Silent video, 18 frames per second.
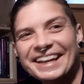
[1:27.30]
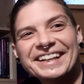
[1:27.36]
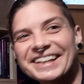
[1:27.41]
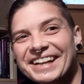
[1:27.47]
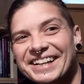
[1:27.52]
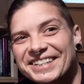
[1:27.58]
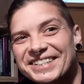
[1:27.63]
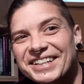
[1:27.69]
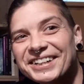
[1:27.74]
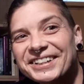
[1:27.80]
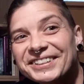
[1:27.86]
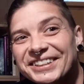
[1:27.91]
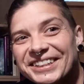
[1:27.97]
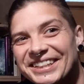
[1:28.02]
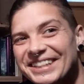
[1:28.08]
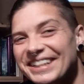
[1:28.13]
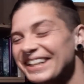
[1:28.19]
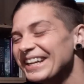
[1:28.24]
Eckhart
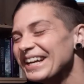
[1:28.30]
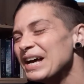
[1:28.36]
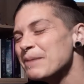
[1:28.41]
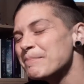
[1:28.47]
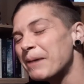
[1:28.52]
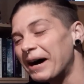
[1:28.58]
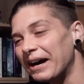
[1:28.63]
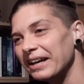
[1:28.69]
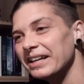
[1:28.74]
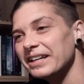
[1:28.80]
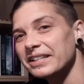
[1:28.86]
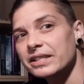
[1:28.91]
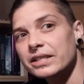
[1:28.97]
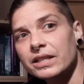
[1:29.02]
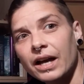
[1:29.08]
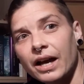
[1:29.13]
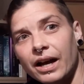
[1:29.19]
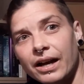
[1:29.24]
Tolle. But
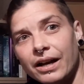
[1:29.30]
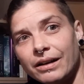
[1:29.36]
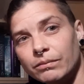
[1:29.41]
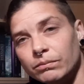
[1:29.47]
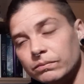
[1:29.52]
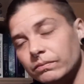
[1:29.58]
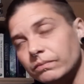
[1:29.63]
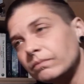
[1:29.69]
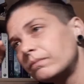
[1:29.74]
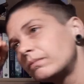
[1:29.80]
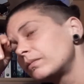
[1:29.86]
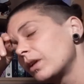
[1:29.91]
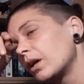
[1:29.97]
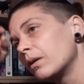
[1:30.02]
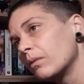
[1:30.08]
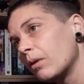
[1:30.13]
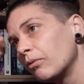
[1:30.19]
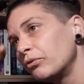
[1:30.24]
it's, um,
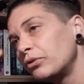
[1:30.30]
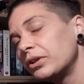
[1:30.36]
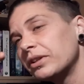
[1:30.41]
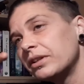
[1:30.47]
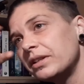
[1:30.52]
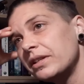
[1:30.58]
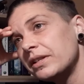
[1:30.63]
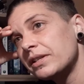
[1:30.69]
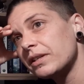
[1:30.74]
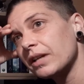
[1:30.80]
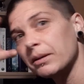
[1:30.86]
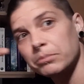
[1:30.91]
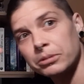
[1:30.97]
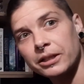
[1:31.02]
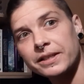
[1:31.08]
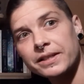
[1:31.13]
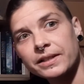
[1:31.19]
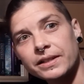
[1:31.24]
I'm feeling this
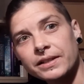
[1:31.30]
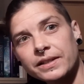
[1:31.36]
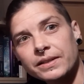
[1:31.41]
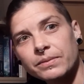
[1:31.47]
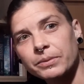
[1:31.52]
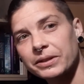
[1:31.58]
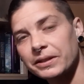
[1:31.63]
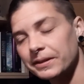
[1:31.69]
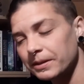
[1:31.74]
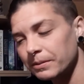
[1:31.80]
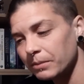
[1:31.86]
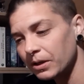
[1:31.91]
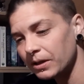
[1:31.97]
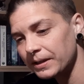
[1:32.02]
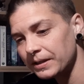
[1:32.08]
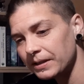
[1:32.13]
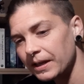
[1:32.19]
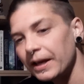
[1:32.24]
unpleasantness within the
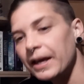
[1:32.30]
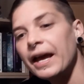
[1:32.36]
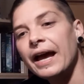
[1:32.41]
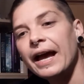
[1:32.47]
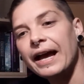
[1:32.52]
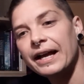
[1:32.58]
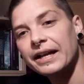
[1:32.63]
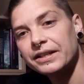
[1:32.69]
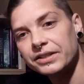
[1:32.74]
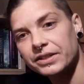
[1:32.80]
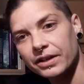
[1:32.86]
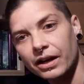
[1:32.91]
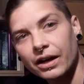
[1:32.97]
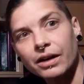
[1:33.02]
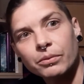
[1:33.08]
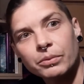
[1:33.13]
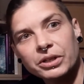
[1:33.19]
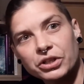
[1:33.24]
mind and
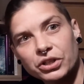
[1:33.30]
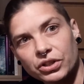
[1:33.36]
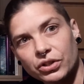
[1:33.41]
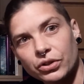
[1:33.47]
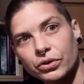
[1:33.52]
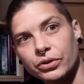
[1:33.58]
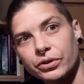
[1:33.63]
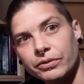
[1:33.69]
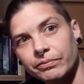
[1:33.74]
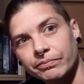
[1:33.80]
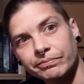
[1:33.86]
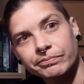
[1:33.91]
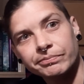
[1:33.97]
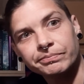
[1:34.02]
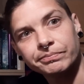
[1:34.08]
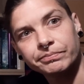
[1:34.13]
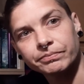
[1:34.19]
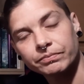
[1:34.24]
I wish to you
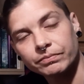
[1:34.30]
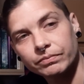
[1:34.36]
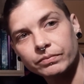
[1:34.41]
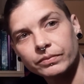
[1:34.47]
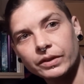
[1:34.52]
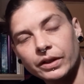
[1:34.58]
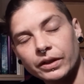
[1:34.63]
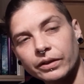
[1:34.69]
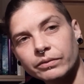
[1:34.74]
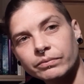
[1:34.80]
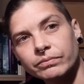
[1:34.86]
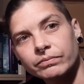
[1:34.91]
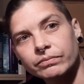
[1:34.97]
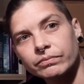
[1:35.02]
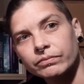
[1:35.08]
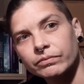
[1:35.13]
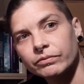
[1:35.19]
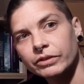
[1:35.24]
know,
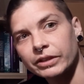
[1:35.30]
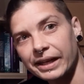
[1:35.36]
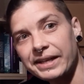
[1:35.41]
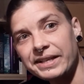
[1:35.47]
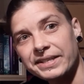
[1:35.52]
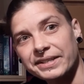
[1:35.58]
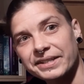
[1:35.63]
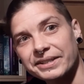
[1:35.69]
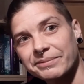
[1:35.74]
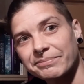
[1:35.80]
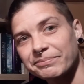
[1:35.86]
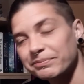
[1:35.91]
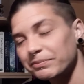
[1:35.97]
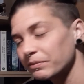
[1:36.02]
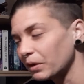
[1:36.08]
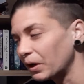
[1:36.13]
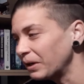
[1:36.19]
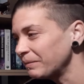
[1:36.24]
release it,
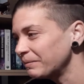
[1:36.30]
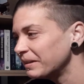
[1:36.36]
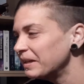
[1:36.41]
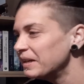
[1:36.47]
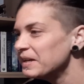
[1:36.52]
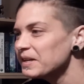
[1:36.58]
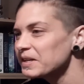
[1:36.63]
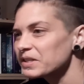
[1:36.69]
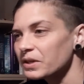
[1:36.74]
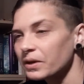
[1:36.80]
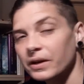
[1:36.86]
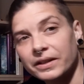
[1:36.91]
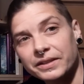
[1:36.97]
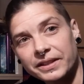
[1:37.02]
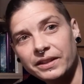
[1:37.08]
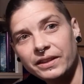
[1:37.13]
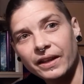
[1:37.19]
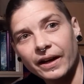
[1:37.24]
right? So I
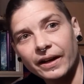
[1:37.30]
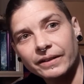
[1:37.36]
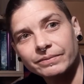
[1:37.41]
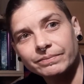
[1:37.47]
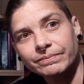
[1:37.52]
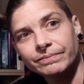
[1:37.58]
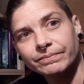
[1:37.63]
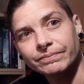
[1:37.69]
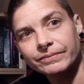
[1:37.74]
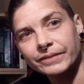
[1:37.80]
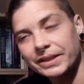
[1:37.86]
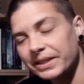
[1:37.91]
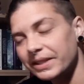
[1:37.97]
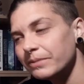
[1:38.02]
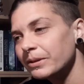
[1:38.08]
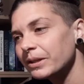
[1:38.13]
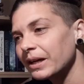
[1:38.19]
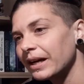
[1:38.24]
did that. I
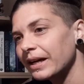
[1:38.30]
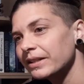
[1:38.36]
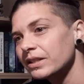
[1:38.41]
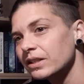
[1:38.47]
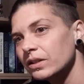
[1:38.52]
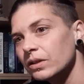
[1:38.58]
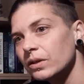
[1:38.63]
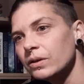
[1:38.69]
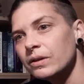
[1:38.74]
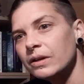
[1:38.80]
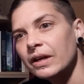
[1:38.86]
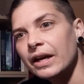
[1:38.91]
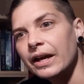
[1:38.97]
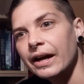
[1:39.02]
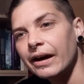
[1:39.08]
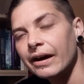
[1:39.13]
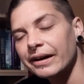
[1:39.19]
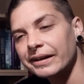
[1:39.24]
did what I had to do.
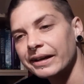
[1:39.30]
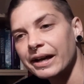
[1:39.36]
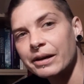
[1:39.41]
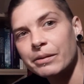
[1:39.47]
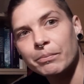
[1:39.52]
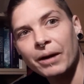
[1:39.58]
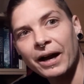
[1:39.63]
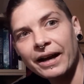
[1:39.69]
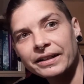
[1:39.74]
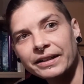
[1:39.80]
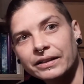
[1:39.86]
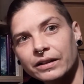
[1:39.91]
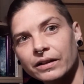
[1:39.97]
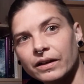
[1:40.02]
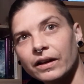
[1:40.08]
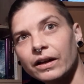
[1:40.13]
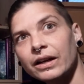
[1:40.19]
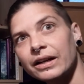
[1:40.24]
I came back,
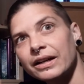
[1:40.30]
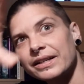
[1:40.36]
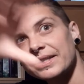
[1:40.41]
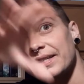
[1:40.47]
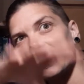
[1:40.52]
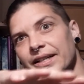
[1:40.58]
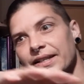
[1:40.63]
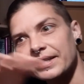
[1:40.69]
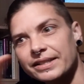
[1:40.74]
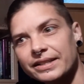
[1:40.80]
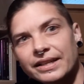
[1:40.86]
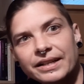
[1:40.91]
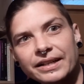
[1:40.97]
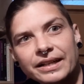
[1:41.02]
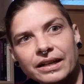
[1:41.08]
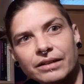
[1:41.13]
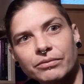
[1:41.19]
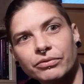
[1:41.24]
all right. I started
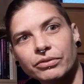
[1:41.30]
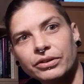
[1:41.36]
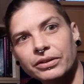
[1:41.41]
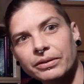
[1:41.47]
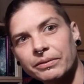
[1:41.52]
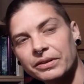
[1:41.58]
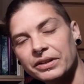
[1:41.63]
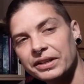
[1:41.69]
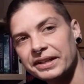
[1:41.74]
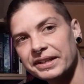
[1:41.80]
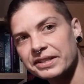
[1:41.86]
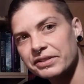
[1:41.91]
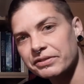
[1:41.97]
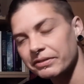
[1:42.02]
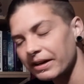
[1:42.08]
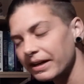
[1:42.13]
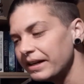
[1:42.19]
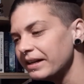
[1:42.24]
setting up for the
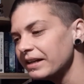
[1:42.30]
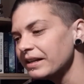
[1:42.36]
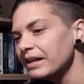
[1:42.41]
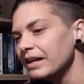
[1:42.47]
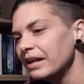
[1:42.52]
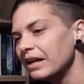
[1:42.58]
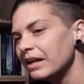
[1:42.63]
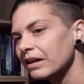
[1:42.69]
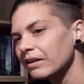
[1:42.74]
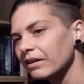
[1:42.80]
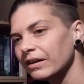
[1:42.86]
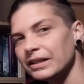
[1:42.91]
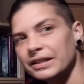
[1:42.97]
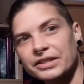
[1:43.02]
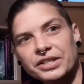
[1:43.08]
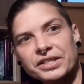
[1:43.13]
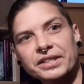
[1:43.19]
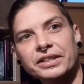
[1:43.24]
next reading,
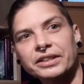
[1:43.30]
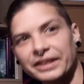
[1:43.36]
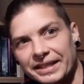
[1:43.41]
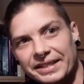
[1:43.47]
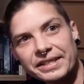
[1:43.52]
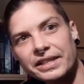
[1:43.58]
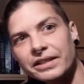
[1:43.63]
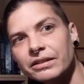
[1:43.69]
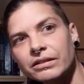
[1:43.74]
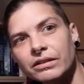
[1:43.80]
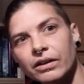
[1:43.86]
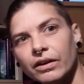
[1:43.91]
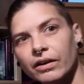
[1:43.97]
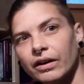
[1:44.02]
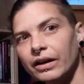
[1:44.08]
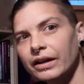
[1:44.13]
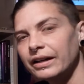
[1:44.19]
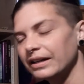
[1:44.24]
right? Just cleansing, all
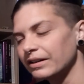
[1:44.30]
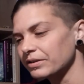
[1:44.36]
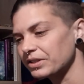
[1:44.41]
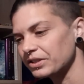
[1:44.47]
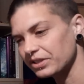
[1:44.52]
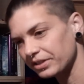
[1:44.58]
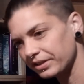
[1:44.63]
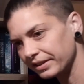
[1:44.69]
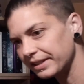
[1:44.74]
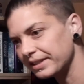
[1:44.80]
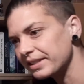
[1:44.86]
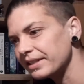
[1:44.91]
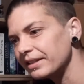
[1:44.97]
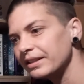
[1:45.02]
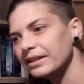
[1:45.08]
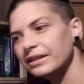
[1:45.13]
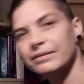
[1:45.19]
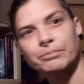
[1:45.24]
right. I was just
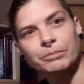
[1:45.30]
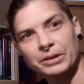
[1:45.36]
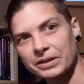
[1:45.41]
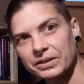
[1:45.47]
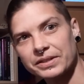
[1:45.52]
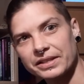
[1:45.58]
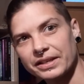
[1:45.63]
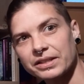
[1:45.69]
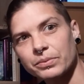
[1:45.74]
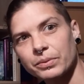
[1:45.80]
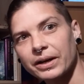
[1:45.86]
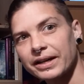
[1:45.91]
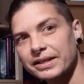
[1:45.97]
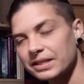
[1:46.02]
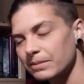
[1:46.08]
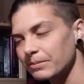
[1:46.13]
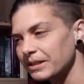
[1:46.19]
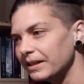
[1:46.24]
cleansing it because that's what
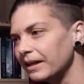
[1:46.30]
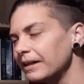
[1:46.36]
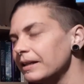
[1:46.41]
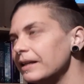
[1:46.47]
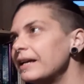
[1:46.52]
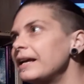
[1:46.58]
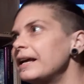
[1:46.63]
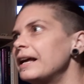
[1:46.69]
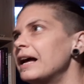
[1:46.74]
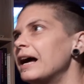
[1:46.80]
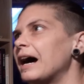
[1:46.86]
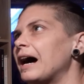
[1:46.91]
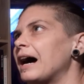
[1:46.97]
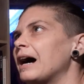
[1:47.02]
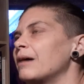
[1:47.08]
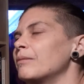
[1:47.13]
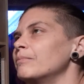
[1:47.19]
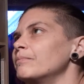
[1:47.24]
has to be done.
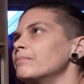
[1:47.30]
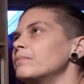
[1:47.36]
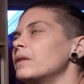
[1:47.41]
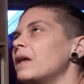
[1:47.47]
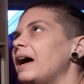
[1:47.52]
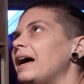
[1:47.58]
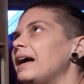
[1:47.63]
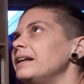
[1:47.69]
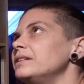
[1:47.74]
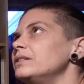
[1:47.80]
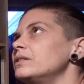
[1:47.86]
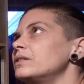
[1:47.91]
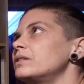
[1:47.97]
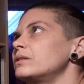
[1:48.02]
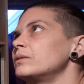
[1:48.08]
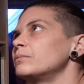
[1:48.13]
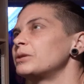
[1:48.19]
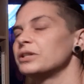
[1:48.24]
Um, and
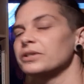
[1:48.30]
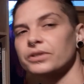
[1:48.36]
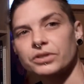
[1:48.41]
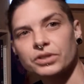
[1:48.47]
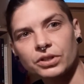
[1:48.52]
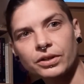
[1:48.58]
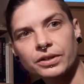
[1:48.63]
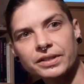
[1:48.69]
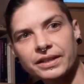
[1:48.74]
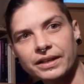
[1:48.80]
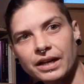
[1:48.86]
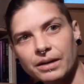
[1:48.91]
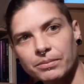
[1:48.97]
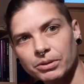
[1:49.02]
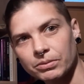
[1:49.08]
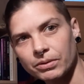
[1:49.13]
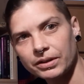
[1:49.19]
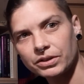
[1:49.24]
because I was tossing
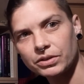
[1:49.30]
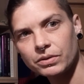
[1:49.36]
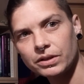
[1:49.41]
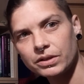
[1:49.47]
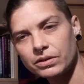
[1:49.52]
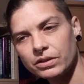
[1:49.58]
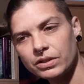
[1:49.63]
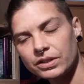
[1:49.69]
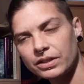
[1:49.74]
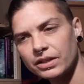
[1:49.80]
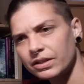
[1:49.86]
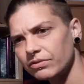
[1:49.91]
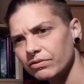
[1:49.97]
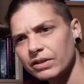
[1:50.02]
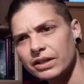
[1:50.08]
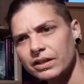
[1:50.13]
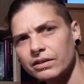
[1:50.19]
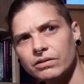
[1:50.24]
up, I'm like, do I do this next
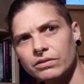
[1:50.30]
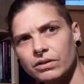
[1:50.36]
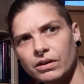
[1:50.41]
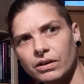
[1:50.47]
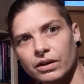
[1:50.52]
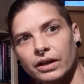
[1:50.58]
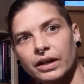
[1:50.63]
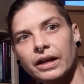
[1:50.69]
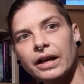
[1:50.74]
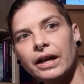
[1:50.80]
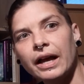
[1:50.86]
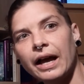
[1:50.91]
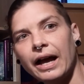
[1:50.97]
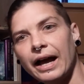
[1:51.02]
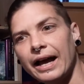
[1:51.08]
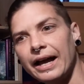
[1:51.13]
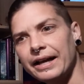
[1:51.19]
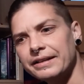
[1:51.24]
reading or not?
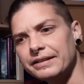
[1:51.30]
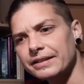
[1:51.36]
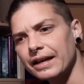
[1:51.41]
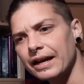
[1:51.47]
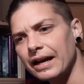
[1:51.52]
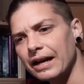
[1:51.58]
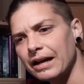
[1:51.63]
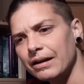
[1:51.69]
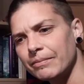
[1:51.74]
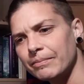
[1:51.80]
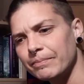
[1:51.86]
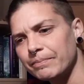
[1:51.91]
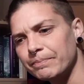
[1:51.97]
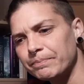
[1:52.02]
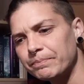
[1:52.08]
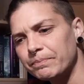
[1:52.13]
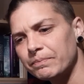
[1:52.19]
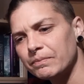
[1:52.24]
And,
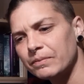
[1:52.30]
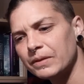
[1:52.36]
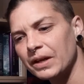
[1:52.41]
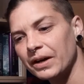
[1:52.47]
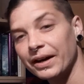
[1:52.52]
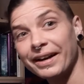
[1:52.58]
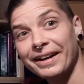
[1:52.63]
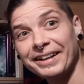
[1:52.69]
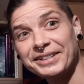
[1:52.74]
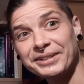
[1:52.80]
um, you know,